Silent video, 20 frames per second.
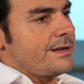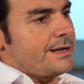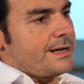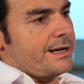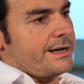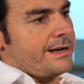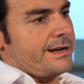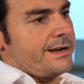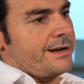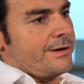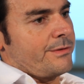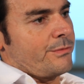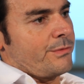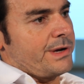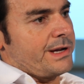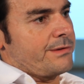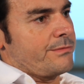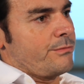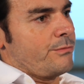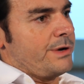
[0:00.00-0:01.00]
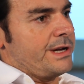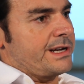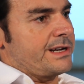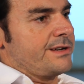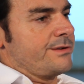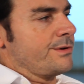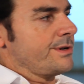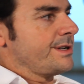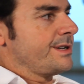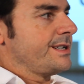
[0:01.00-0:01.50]
We
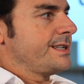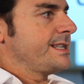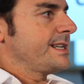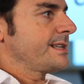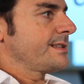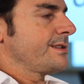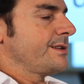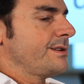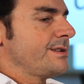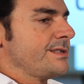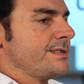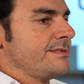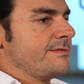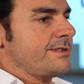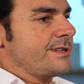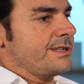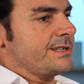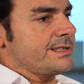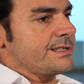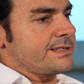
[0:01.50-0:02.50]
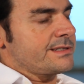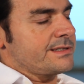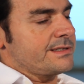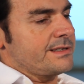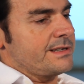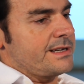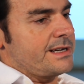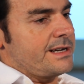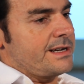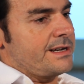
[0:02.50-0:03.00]
can auto detect those in various
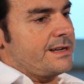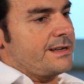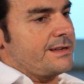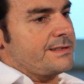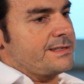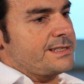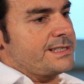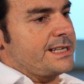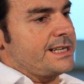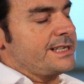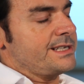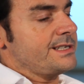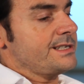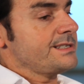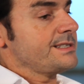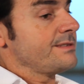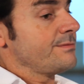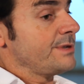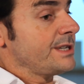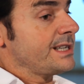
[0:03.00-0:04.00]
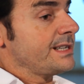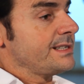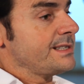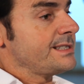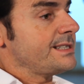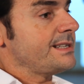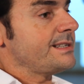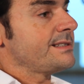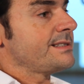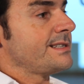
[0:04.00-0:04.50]
stages, and we can
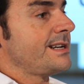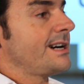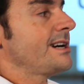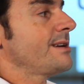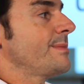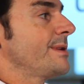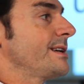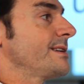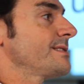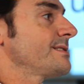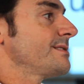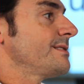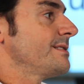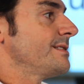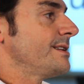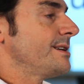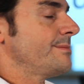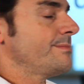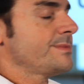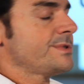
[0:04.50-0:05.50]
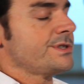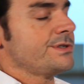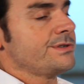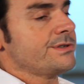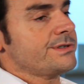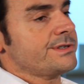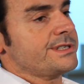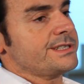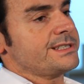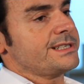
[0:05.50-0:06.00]
set timings on them. So
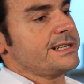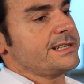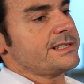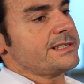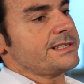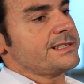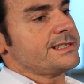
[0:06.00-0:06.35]
you could essentially